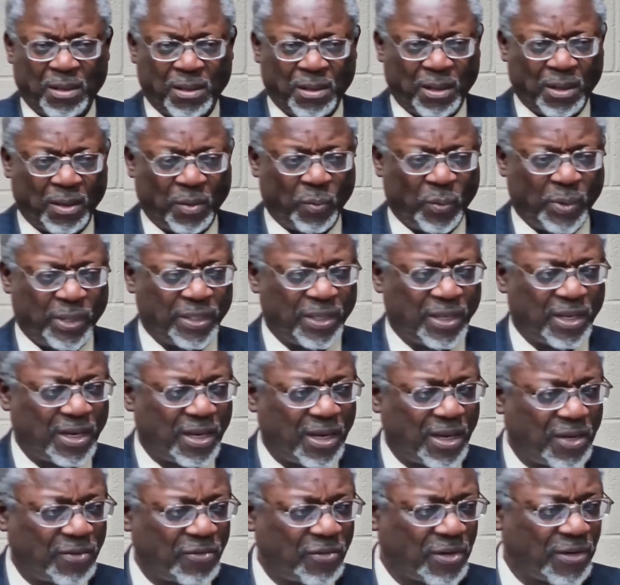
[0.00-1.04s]
within
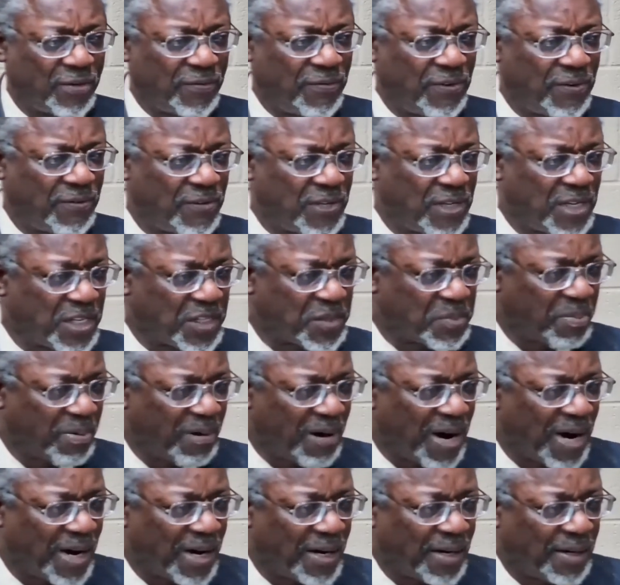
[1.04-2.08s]
150 years
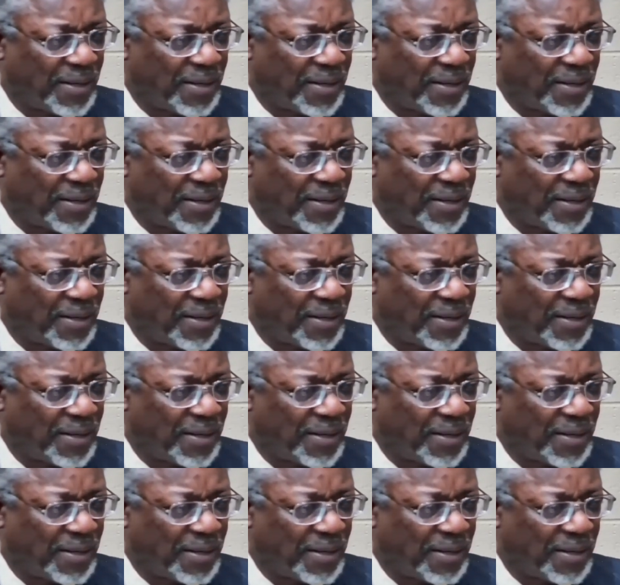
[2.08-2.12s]
prior,